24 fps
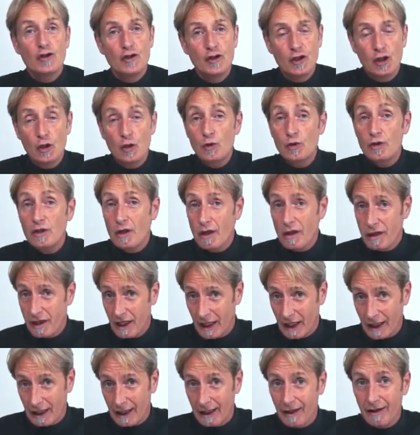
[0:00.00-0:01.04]
Do you
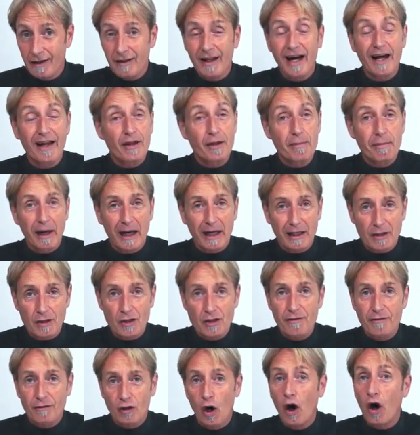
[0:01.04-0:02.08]
think that the
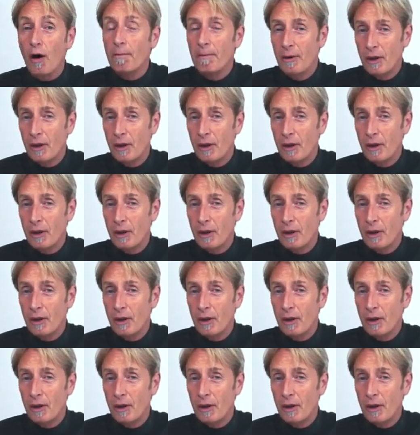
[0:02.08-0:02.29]
baddies have got